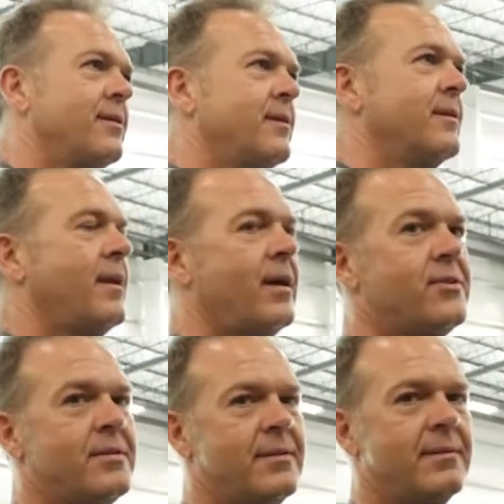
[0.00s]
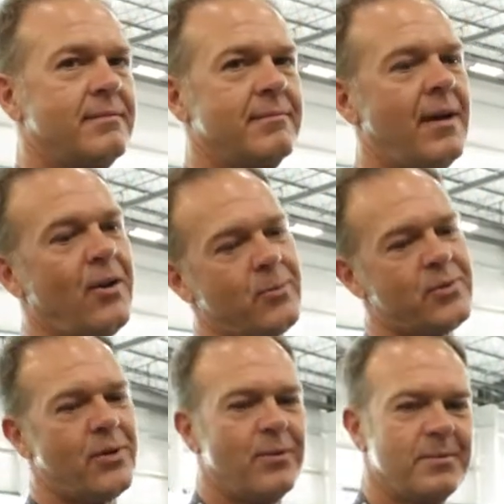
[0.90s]
And exactly. That's, I hope
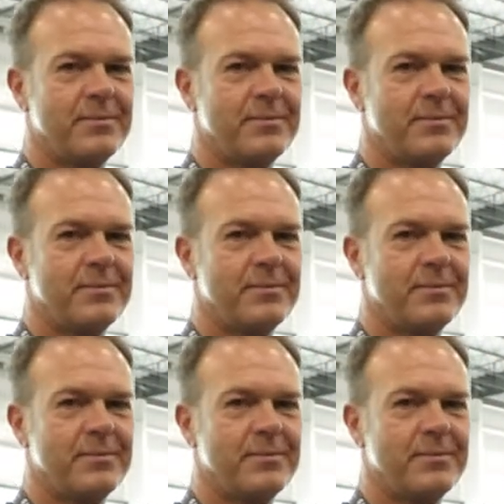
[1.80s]
so.